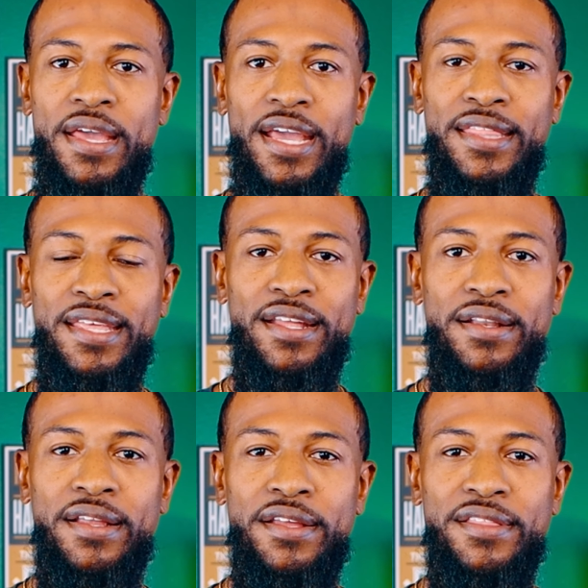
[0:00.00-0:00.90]
and
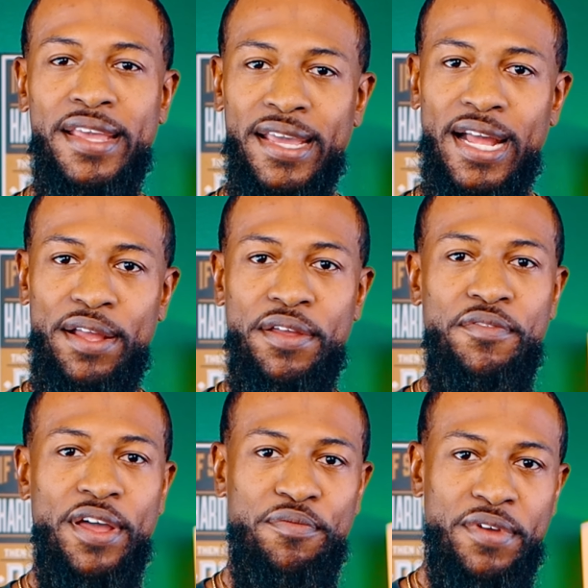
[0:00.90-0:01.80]
then thinking I
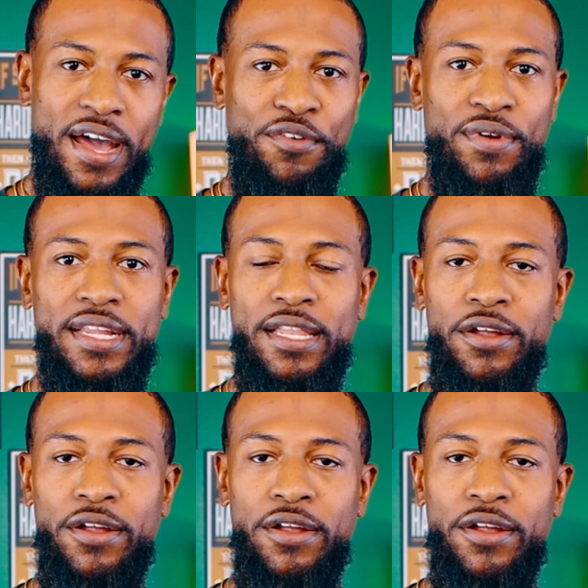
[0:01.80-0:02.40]
have gotten around that